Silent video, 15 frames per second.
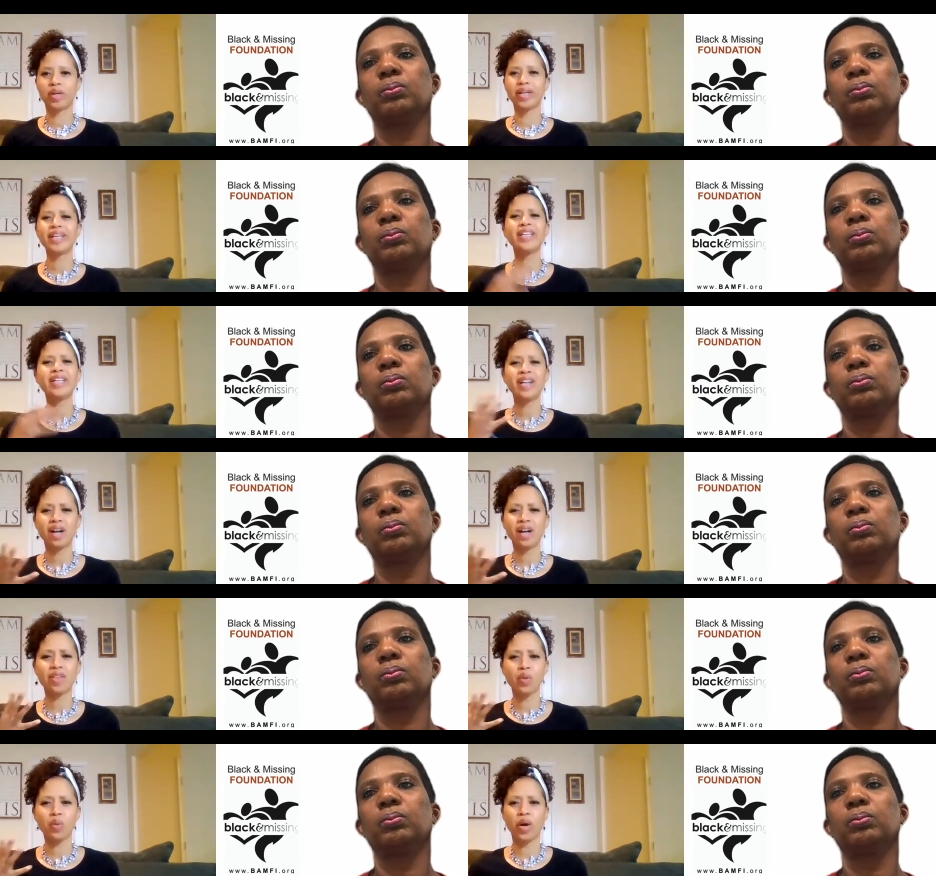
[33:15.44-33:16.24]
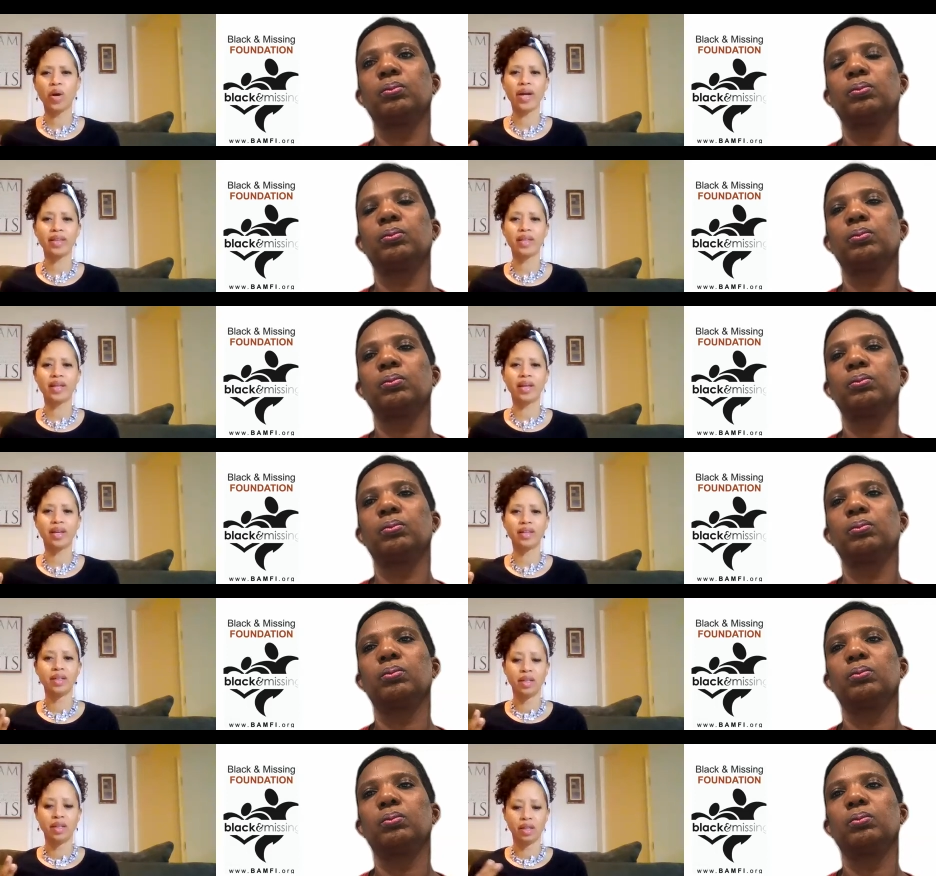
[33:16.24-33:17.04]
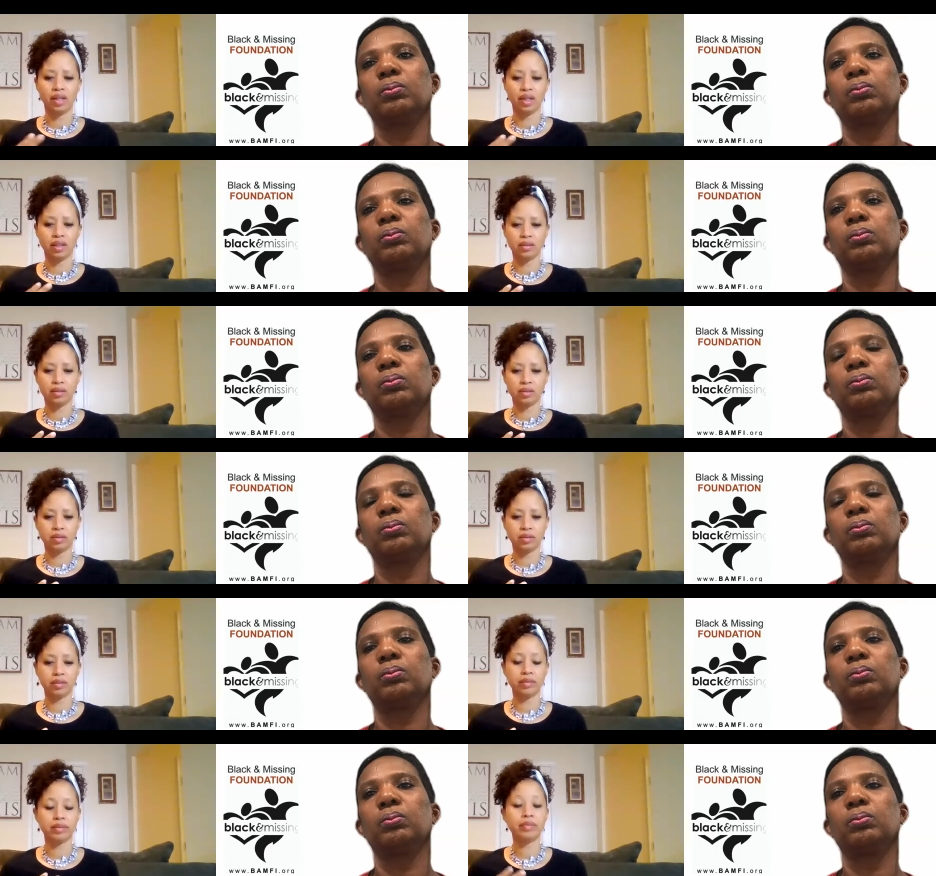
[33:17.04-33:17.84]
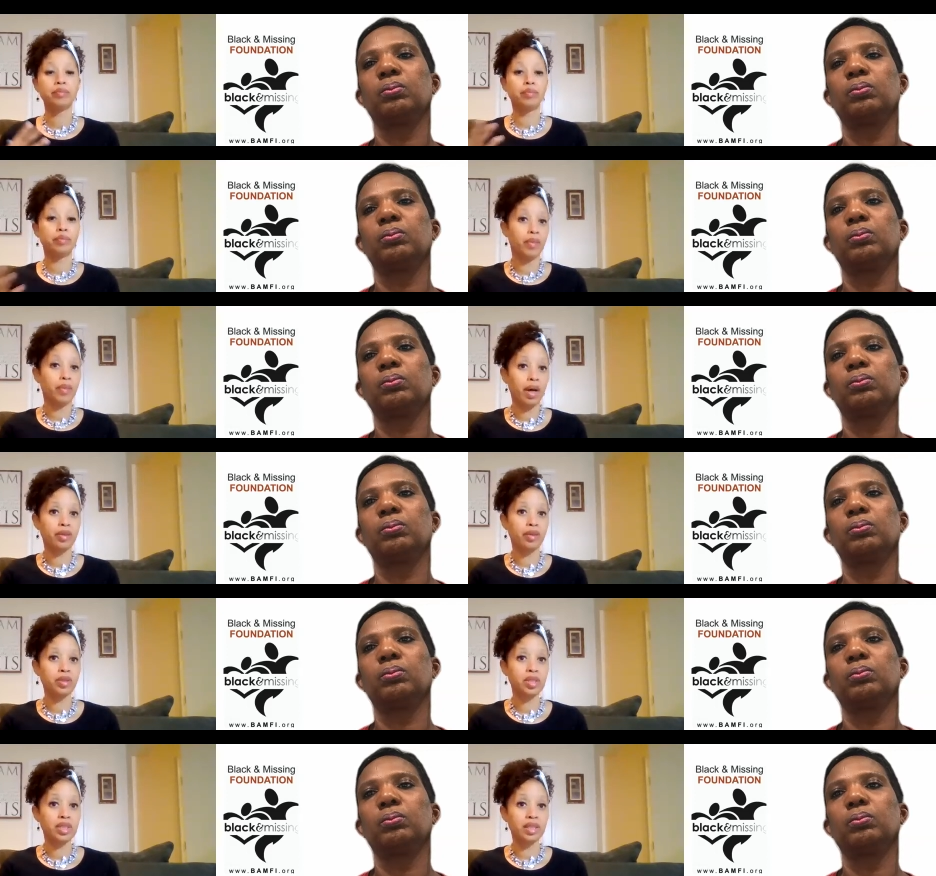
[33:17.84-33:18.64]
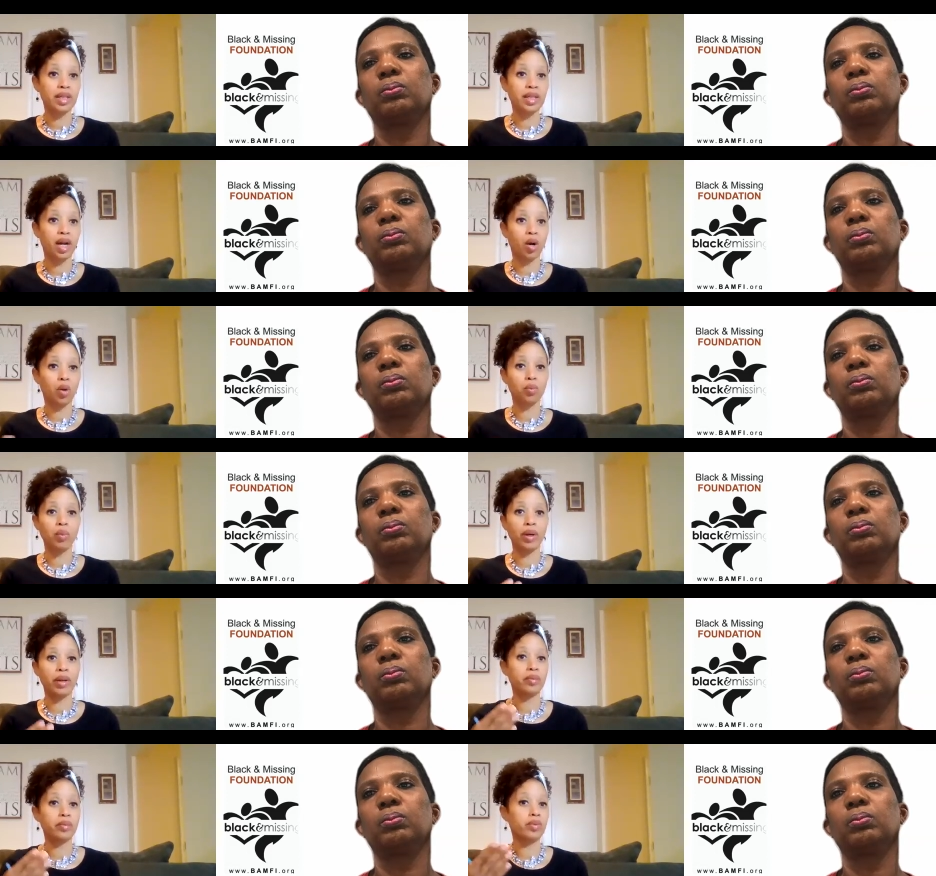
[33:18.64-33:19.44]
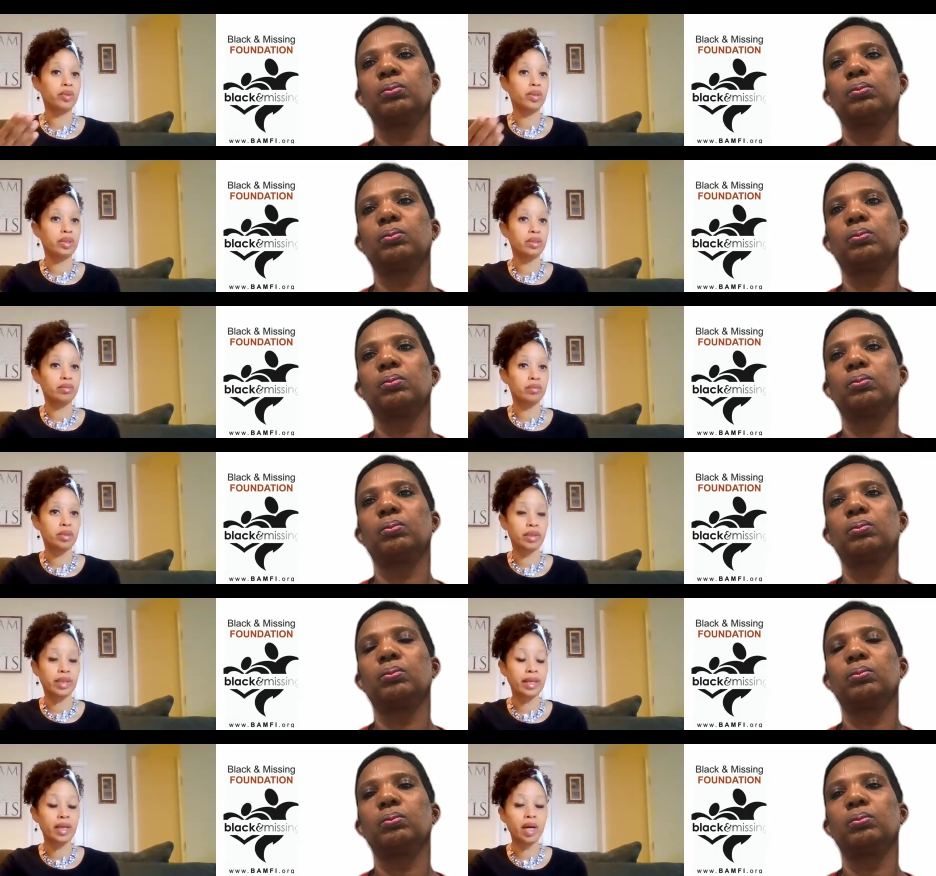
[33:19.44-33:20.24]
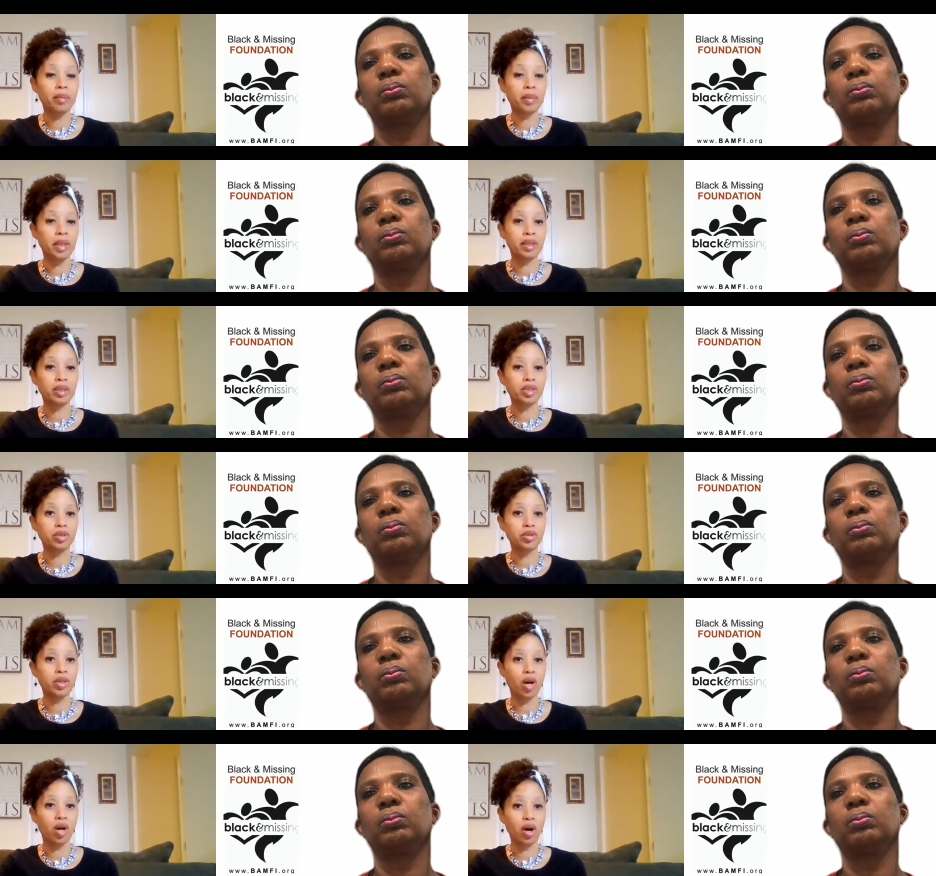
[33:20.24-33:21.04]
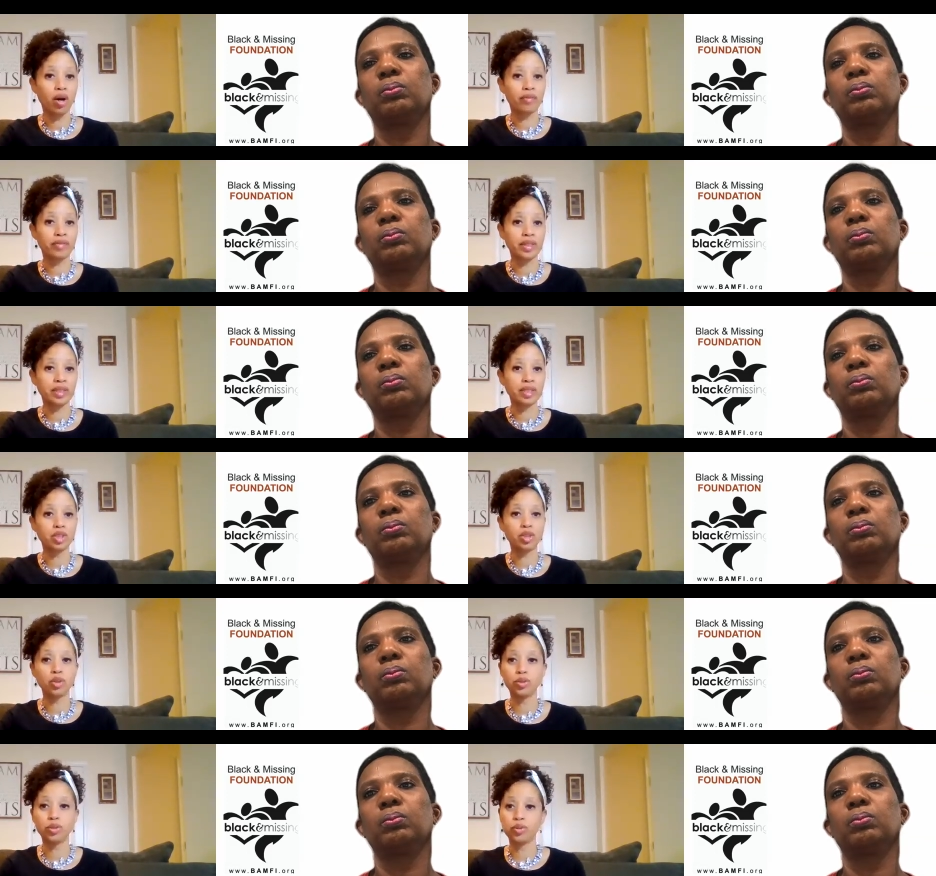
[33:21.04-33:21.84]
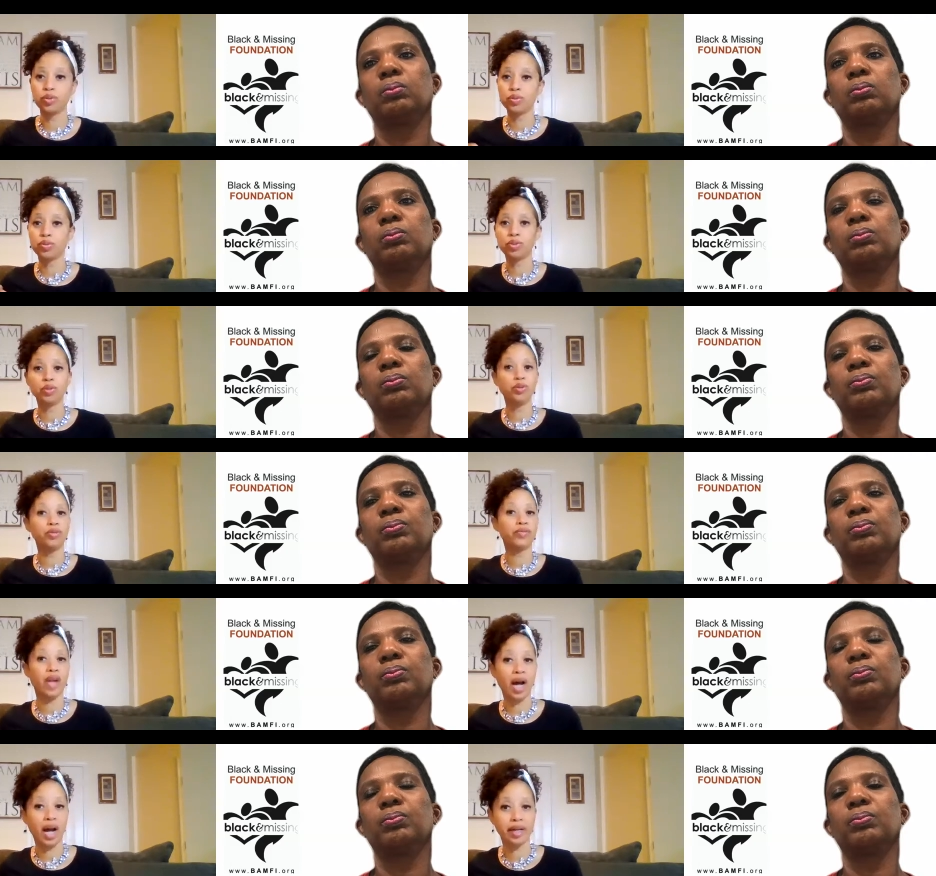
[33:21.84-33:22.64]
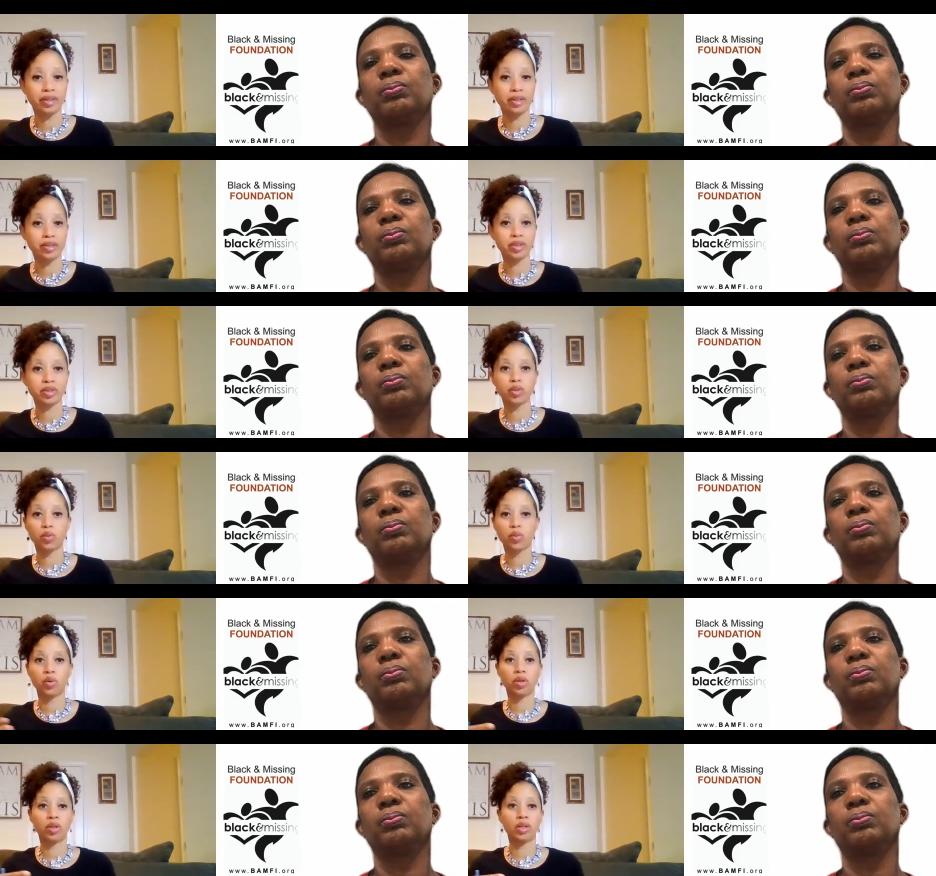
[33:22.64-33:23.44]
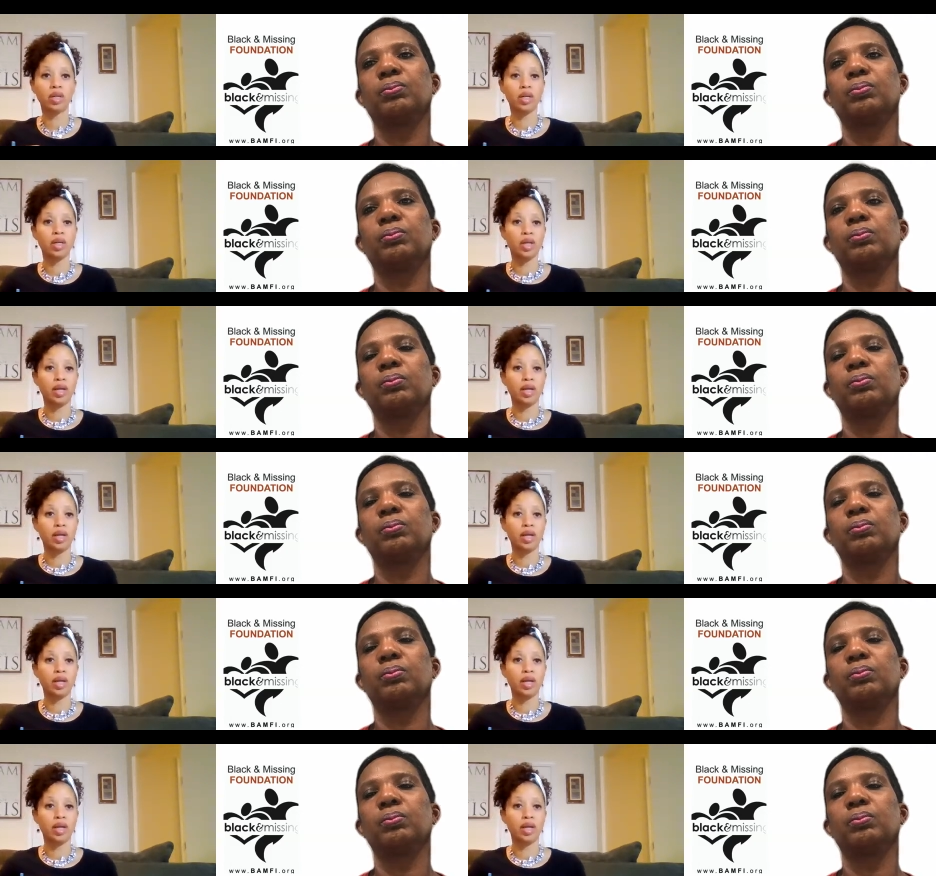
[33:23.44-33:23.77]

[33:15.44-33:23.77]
Speaker 1: or any other way that others can help? Could they come in to the office to do flyers or